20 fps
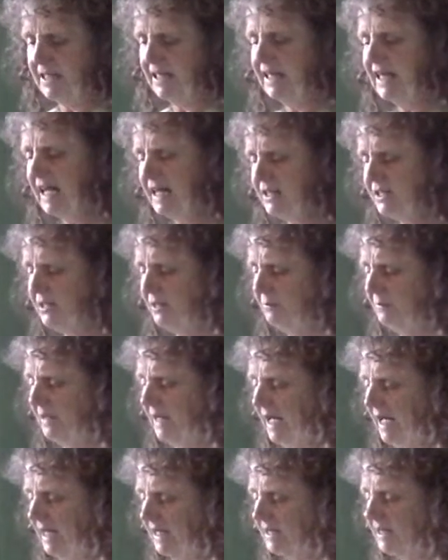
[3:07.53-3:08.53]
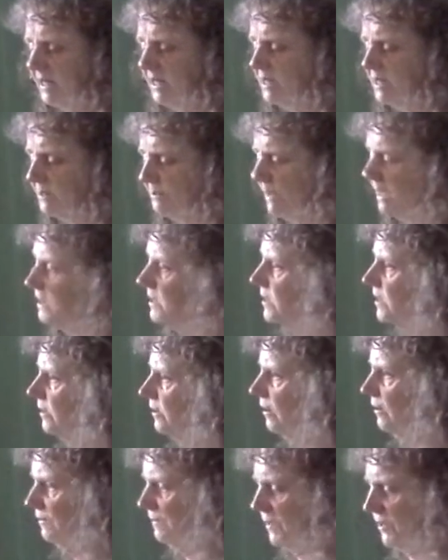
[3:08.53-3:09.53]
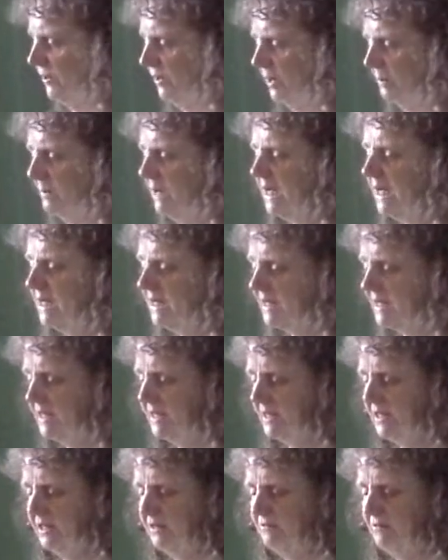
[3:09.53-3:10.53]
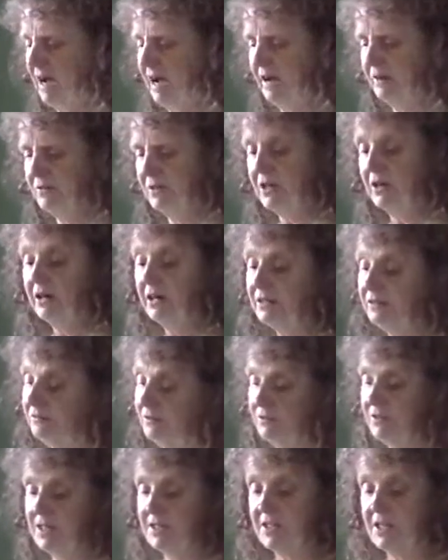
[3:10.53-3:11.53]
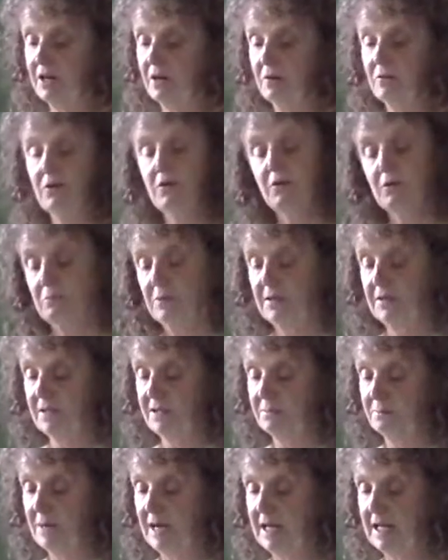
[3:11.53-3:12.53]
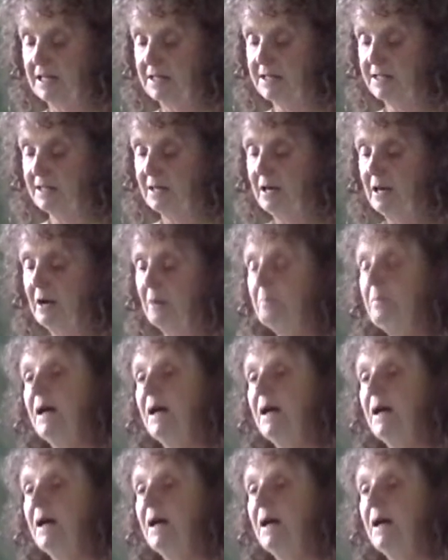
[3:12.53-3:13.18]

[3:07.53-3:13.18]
He gets up late and spends a lot of time sitting around either on his own or with his mates,